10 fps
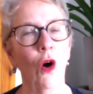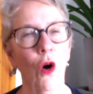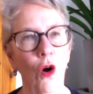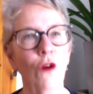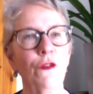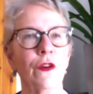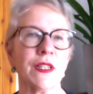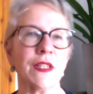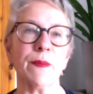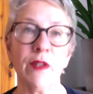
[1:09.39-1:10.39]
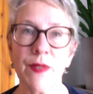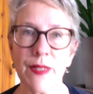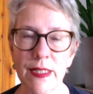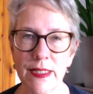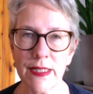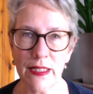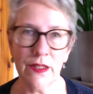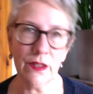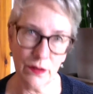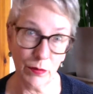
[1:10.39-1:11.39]
of her experiences
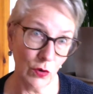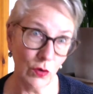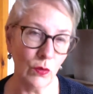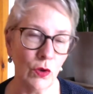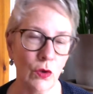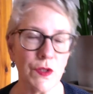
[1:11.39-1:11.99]
in the Boer War.